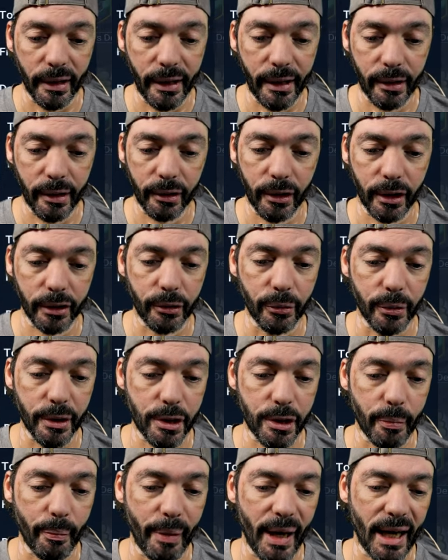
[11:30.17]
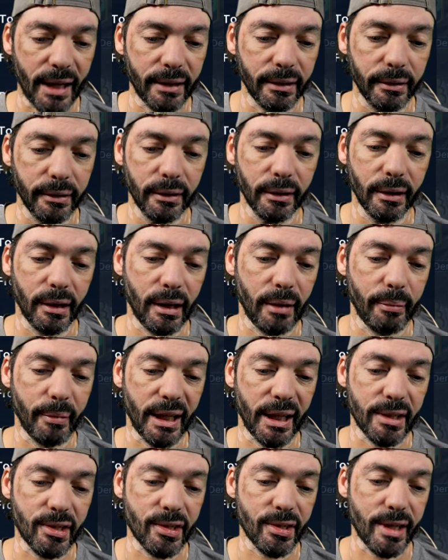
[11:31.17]
Lair, not doing too bad. I'm
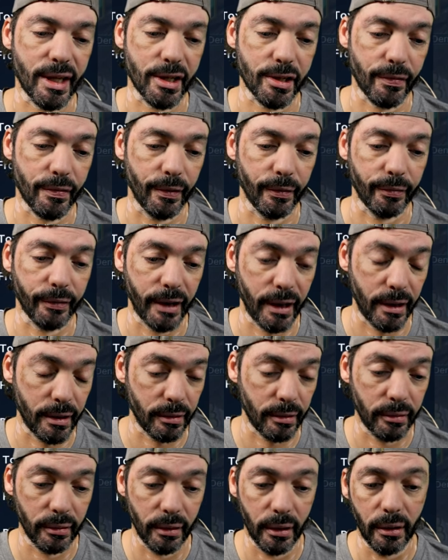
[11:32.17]
at stage 15.